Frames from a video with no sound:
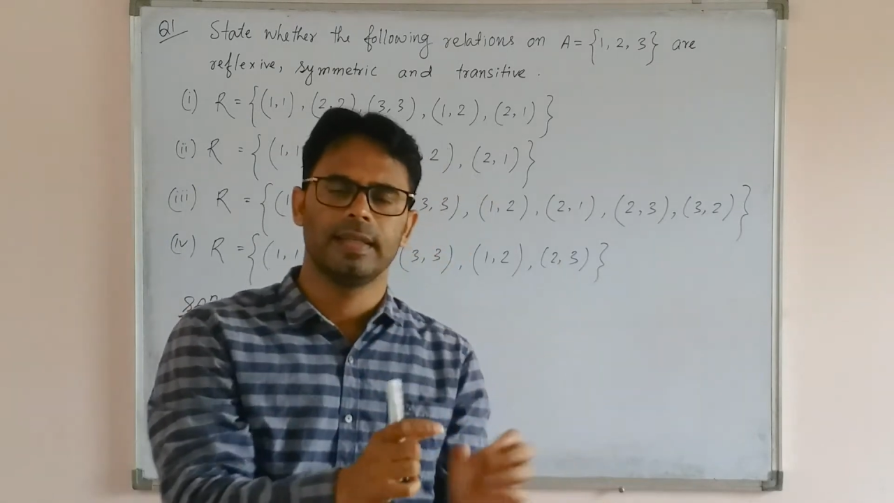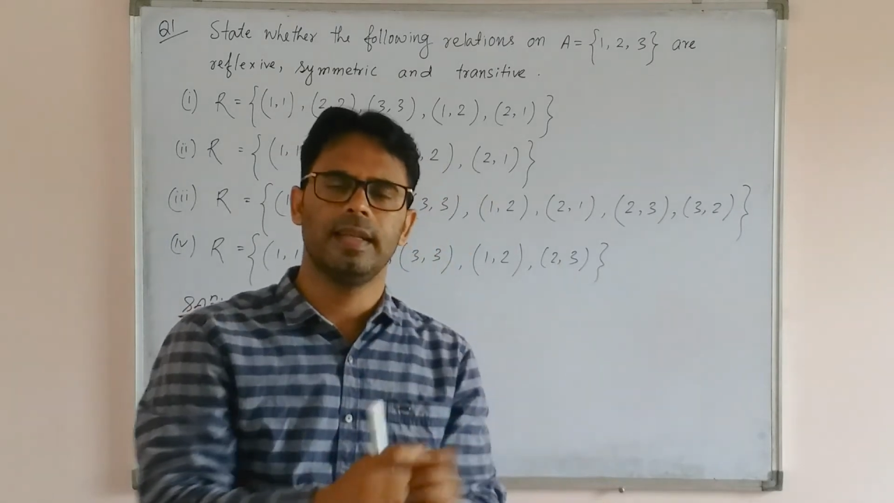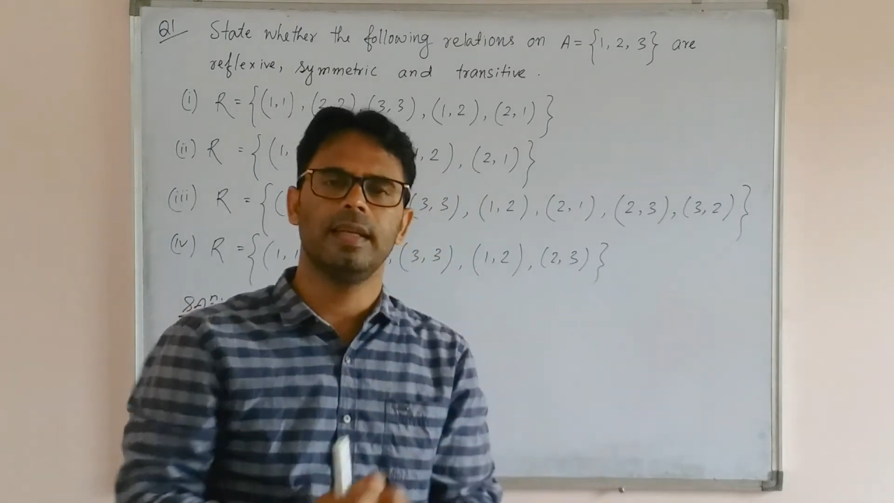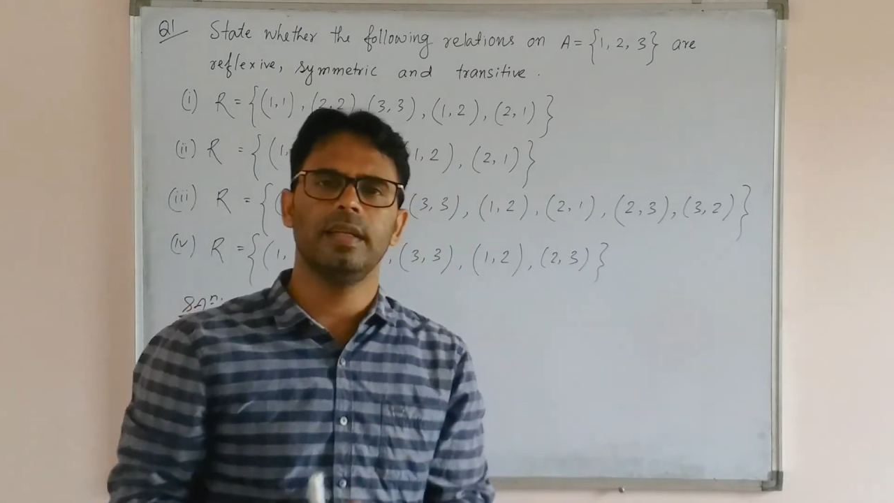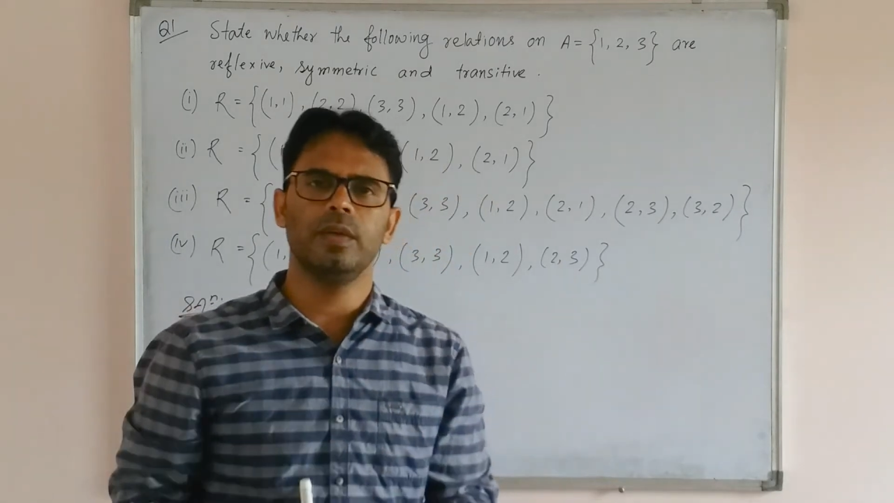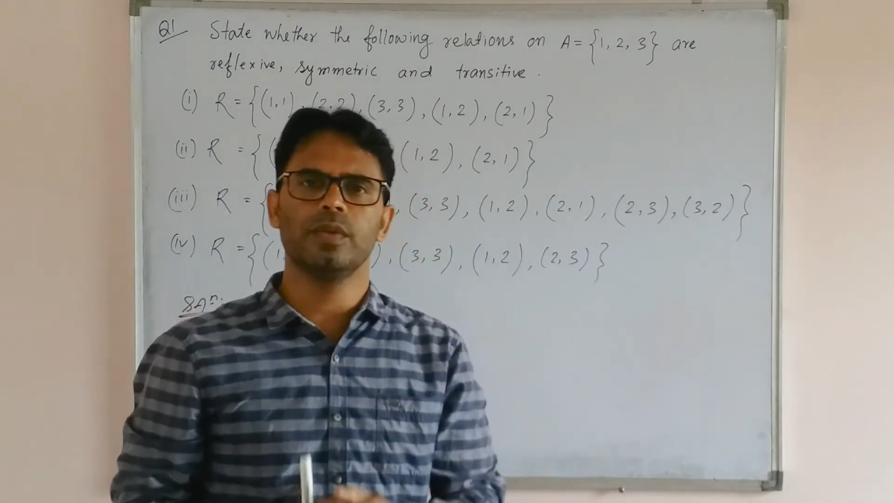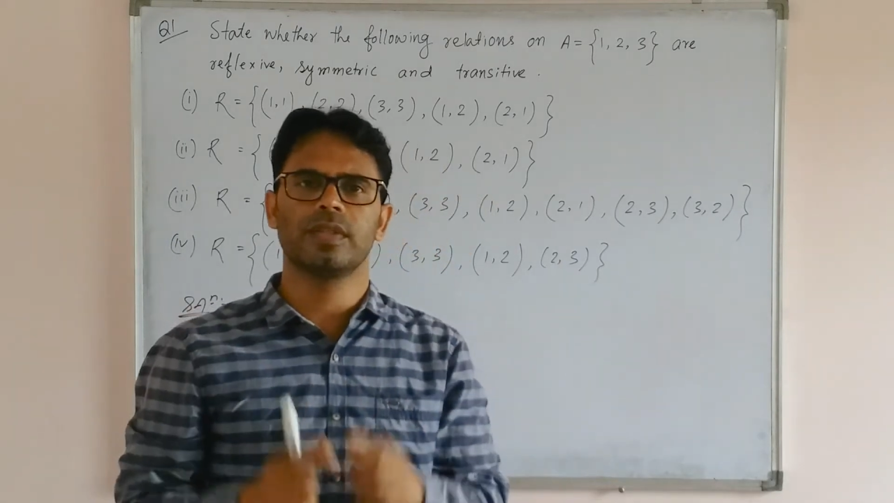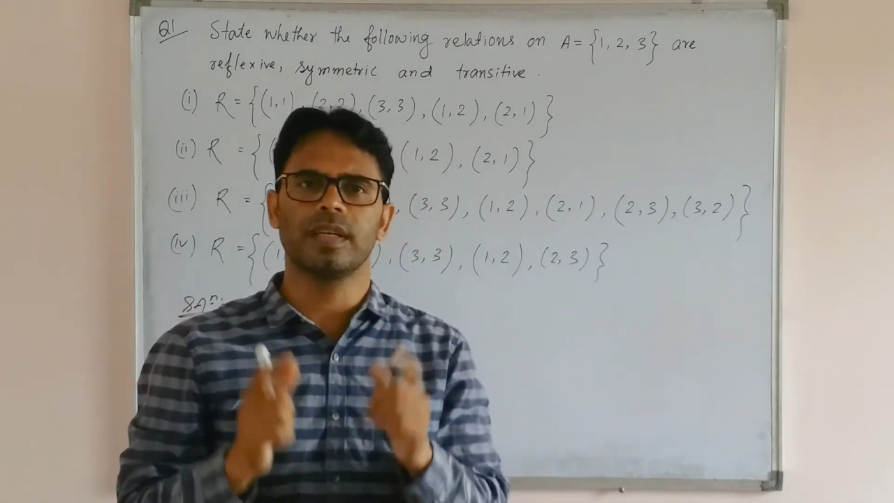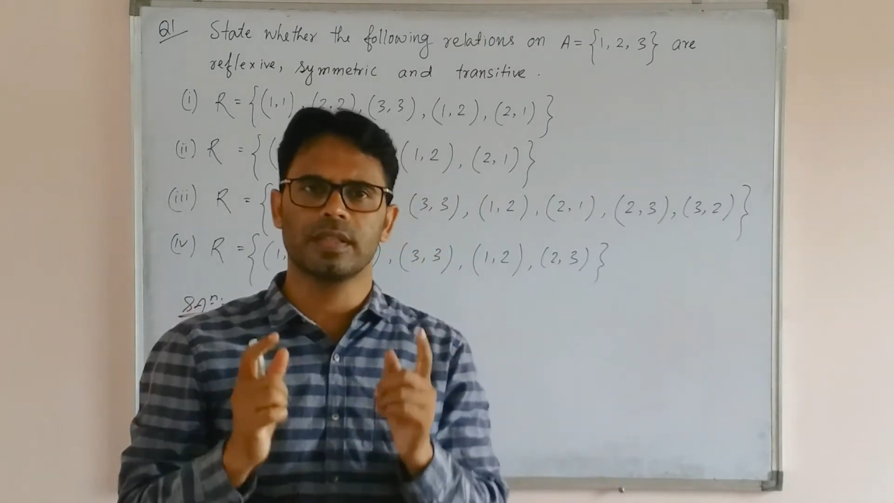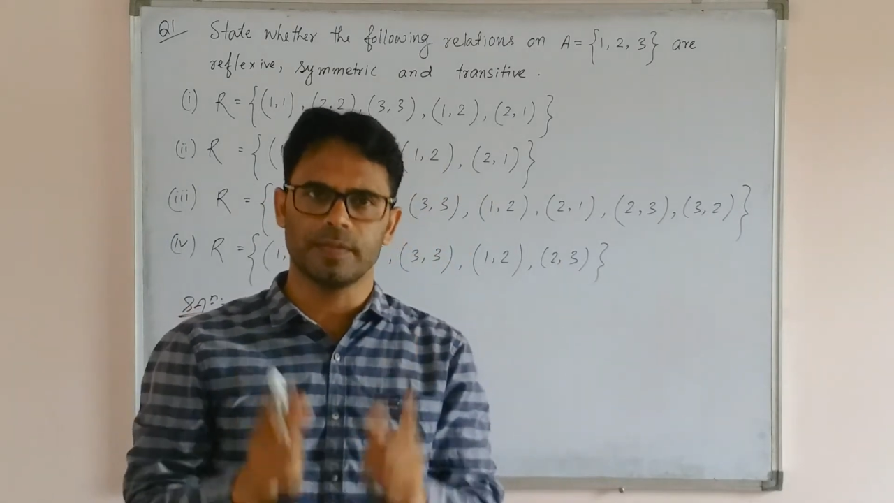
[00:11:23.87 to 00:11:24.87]
then you
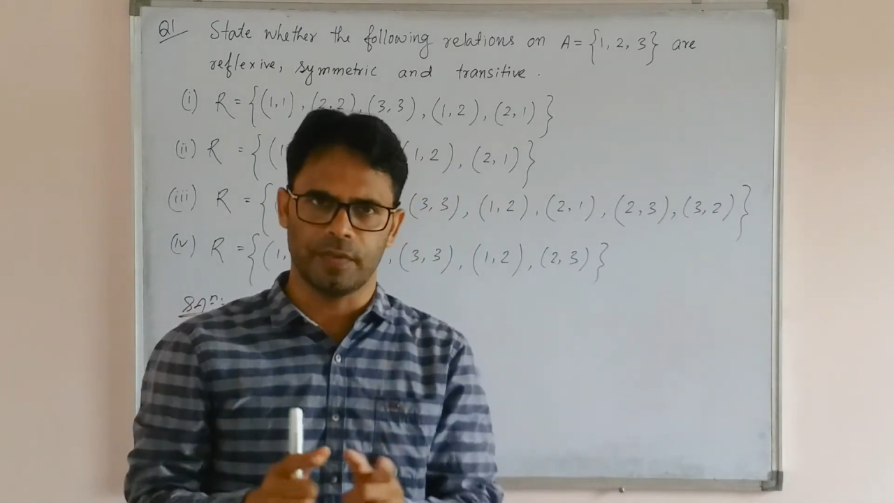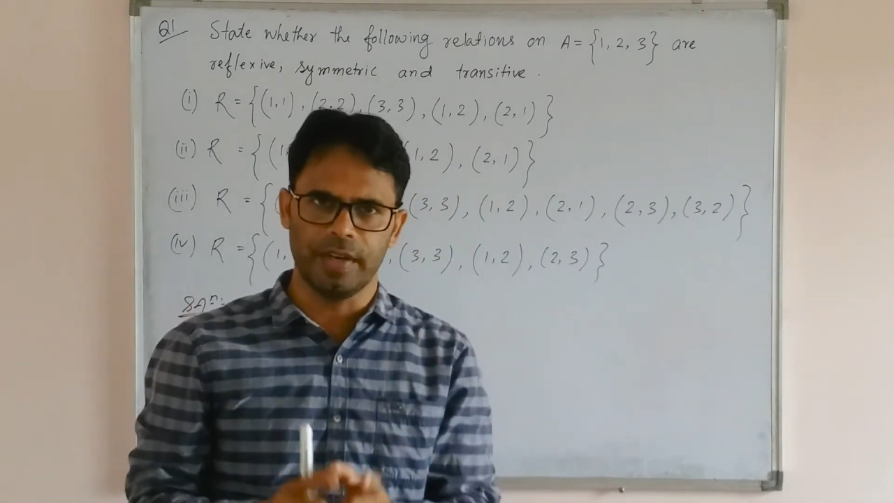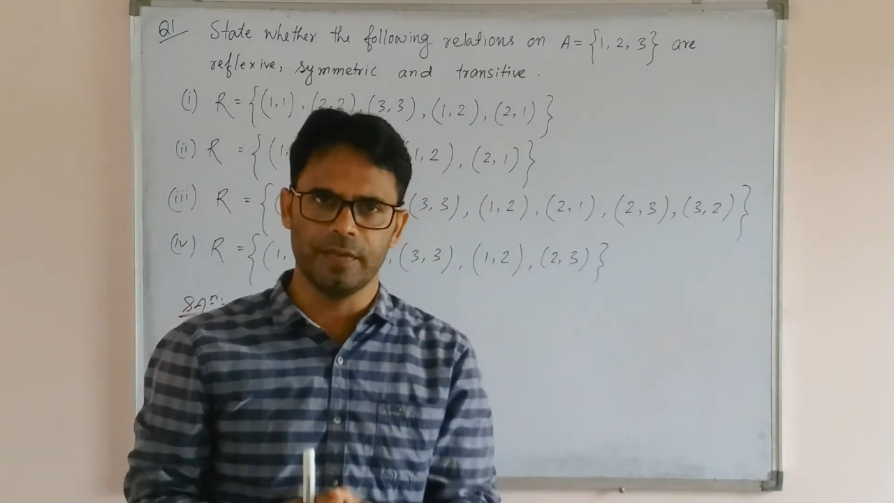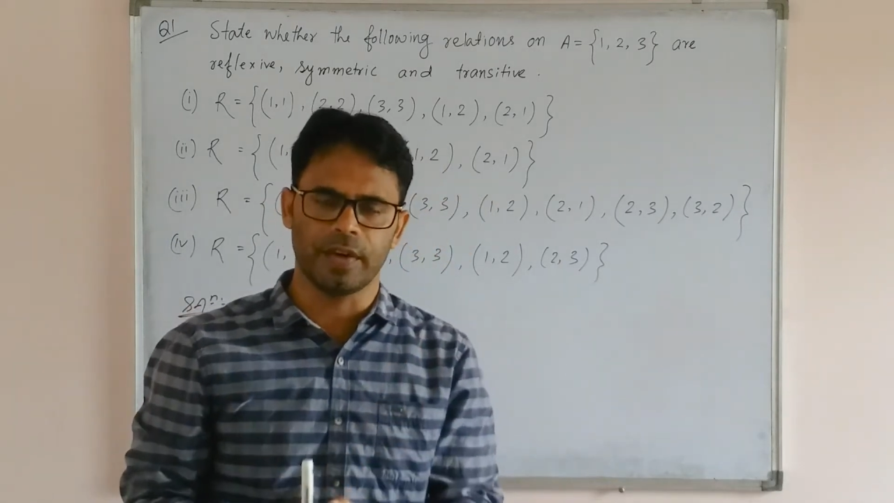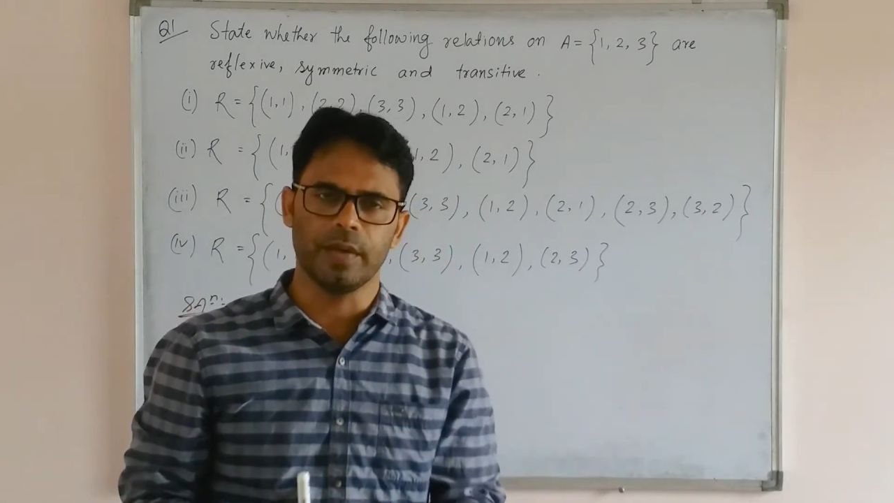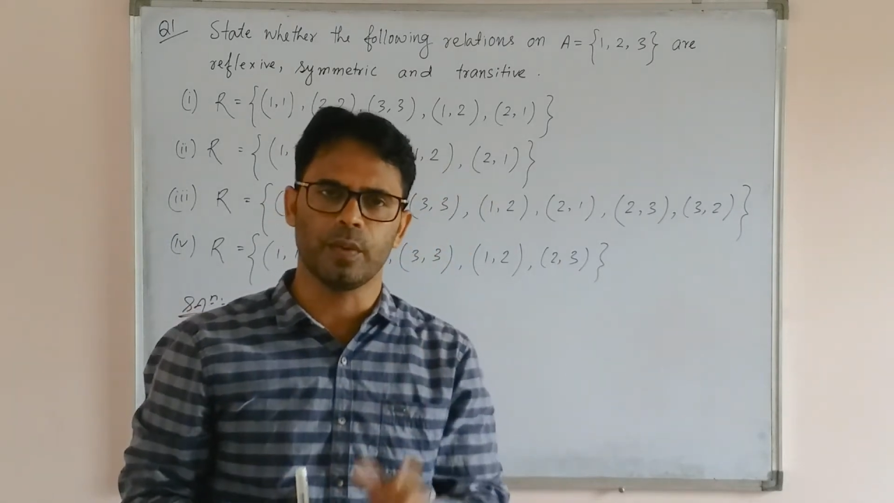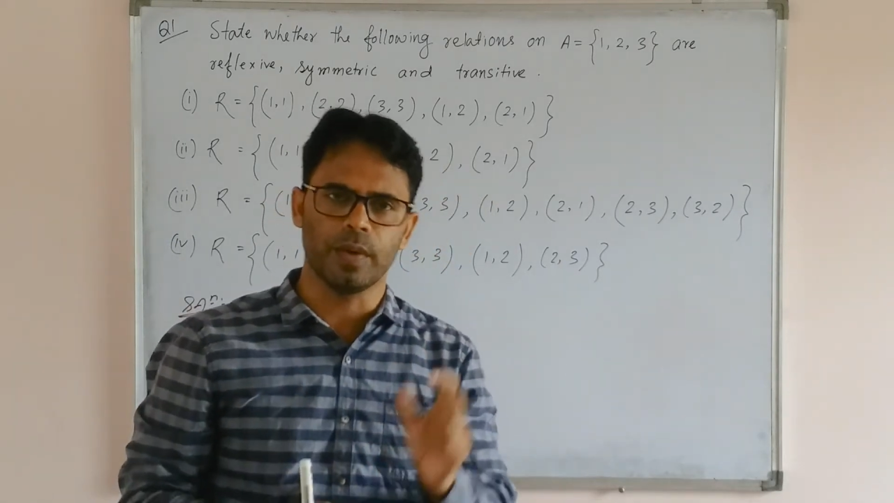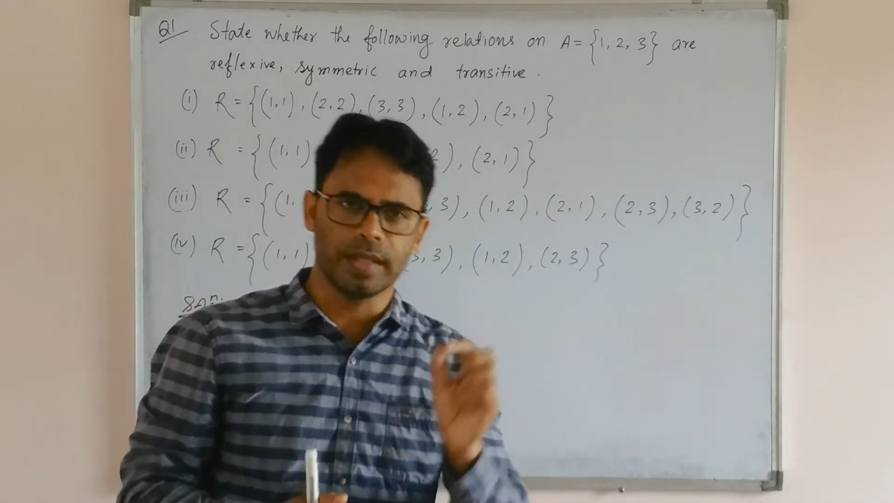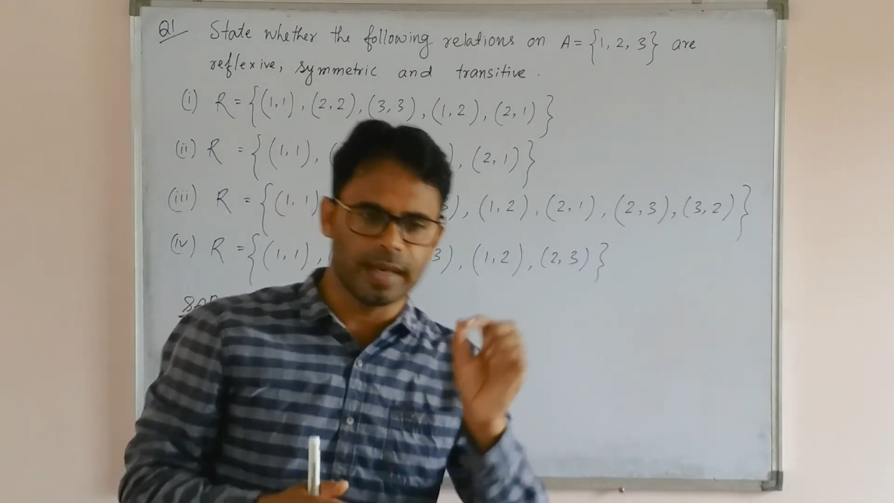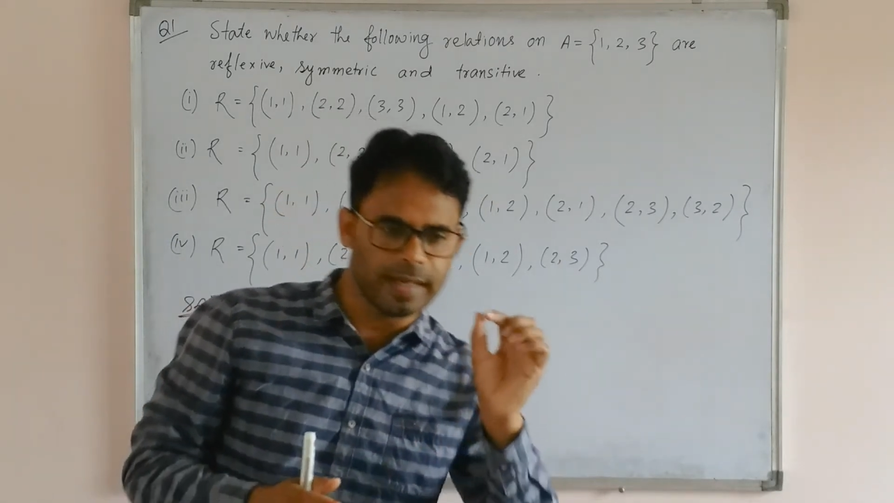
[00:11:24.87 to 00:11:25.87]
just verify
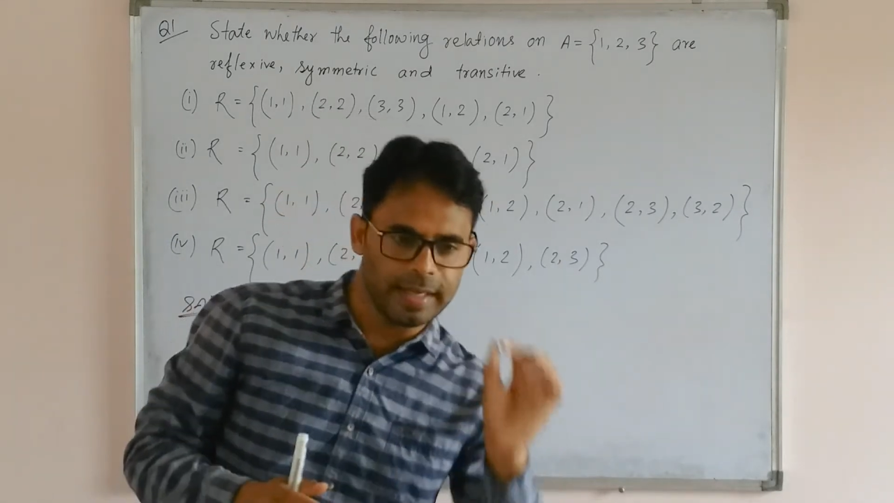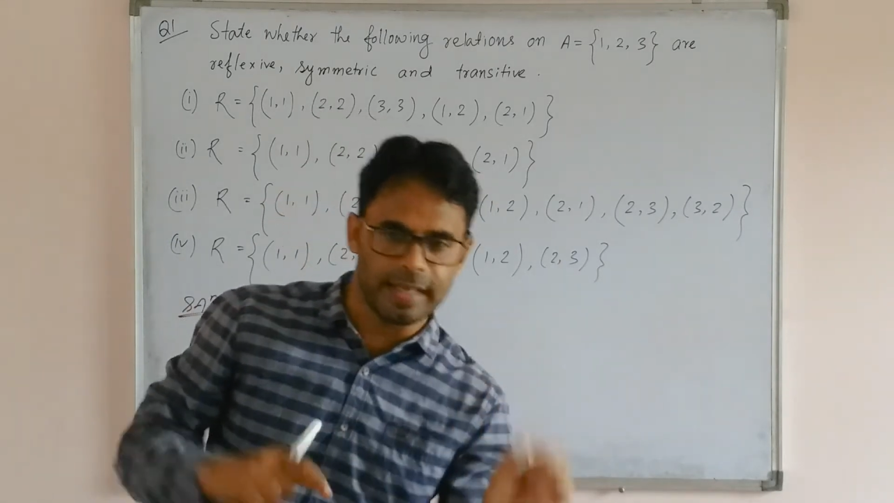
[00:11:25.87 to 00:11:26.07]
whether